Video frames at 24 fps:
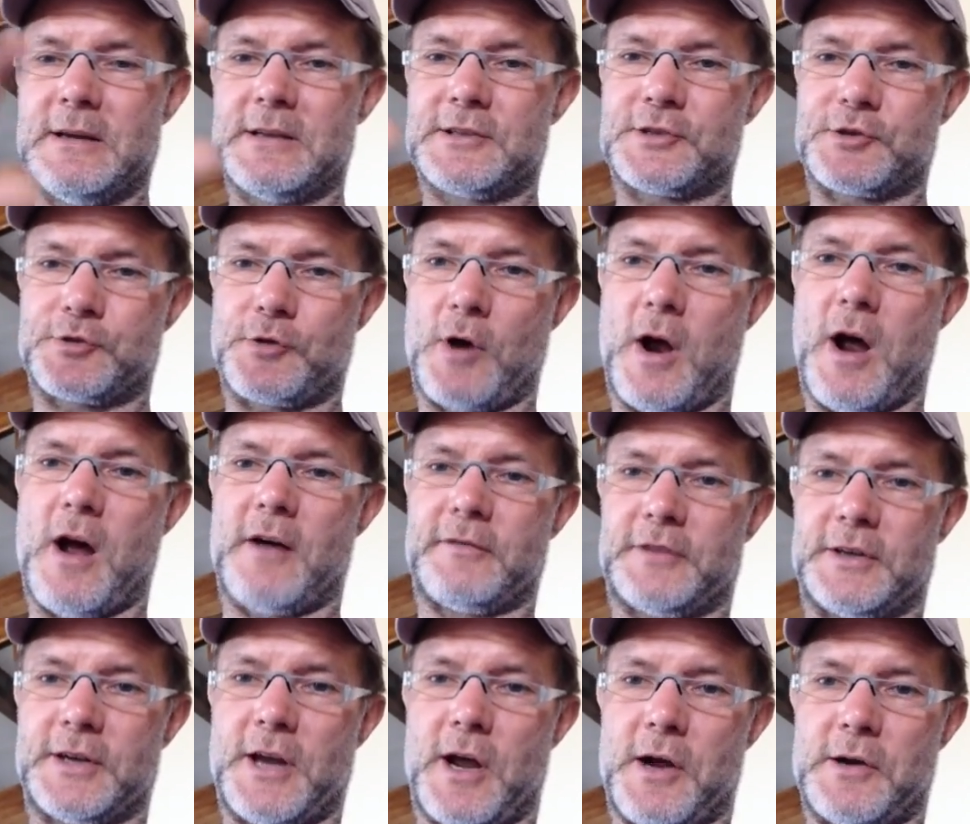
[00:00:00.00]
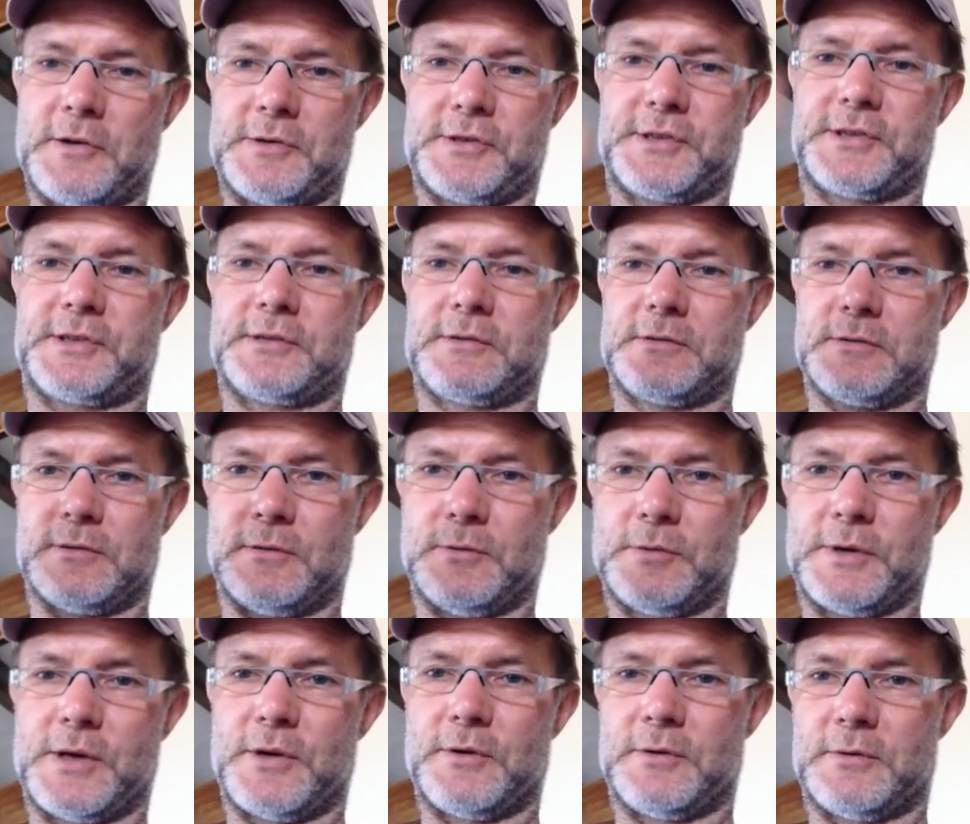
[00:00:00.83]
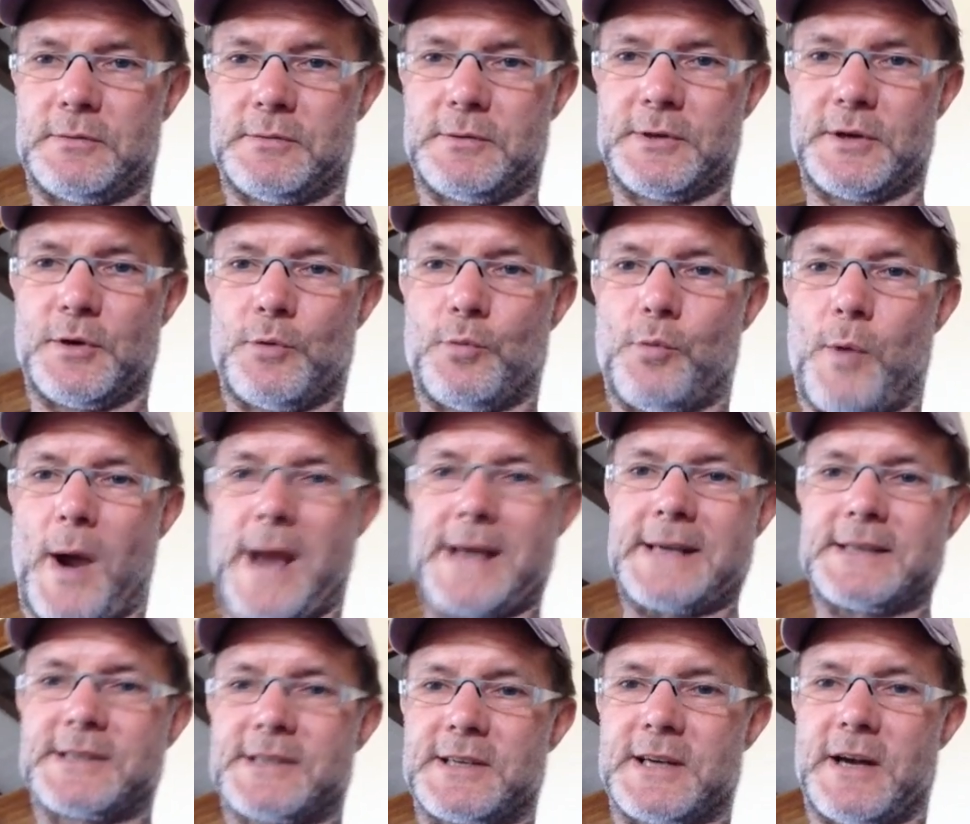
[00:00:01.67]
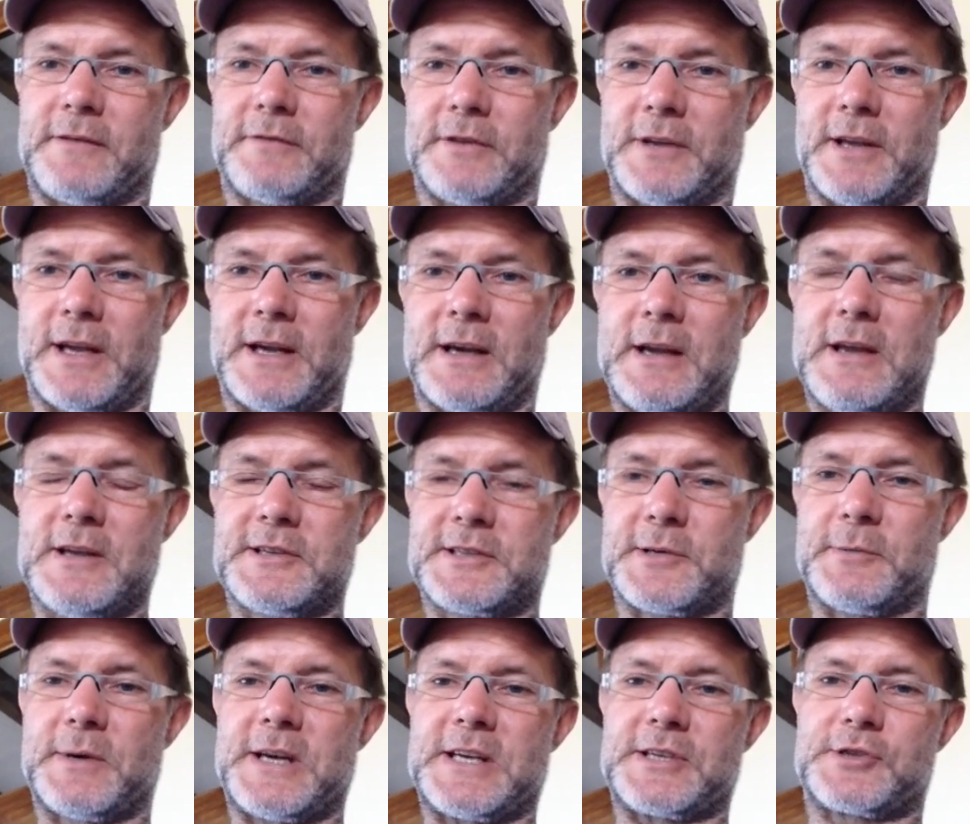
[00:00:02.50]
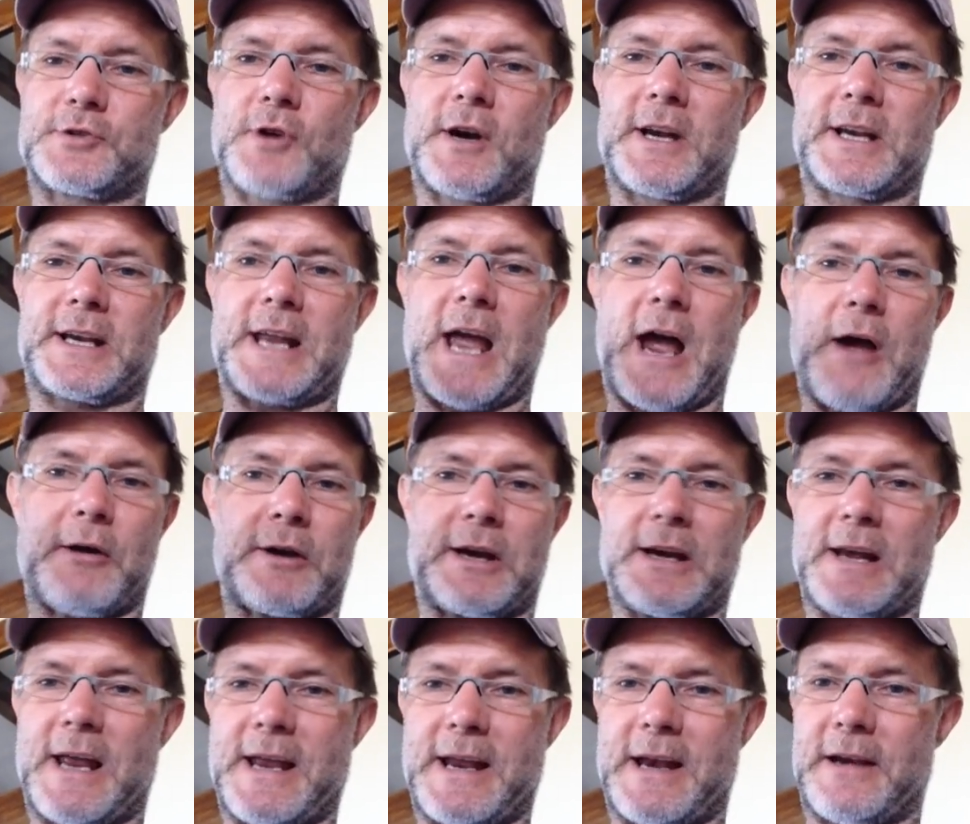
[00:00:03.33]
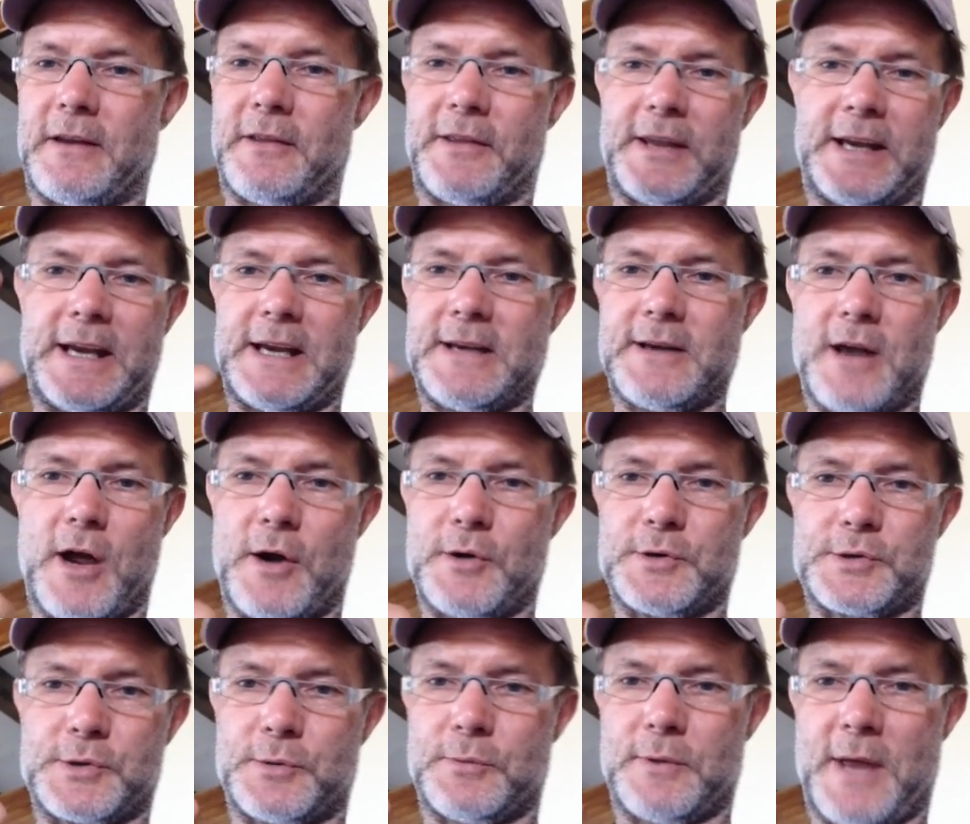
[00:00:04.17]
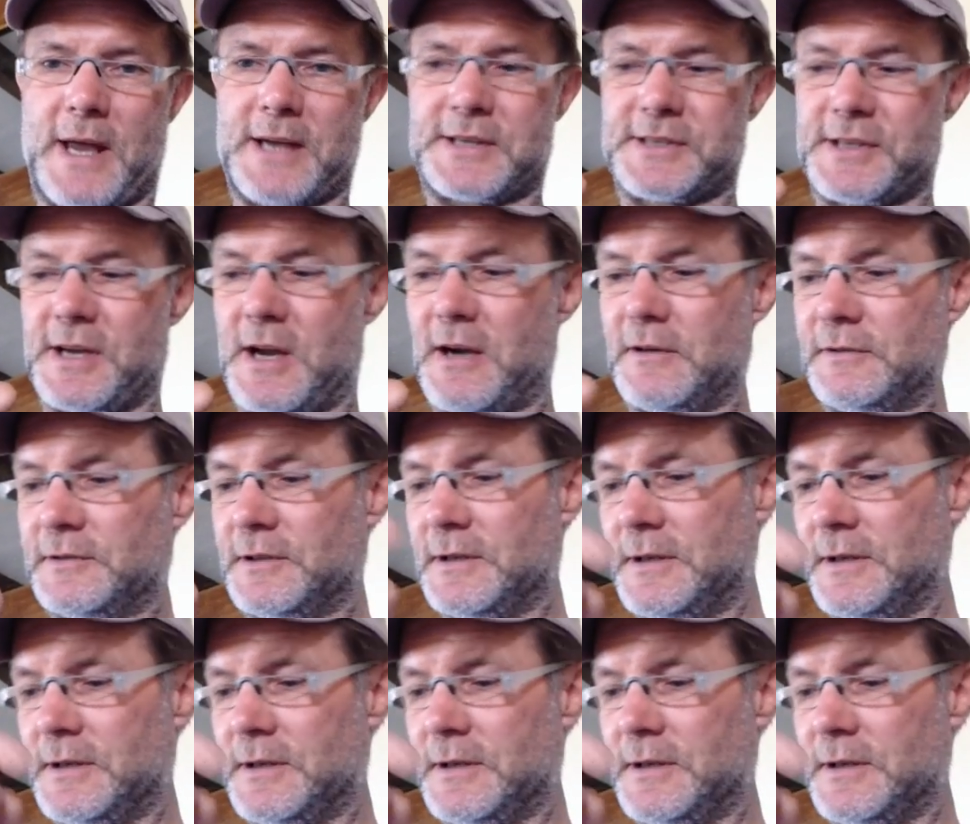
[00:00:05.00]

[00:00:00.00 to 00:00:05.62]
Strava knows all your weights and everything. So when it's trying to calculate anything, it knows all that stuff.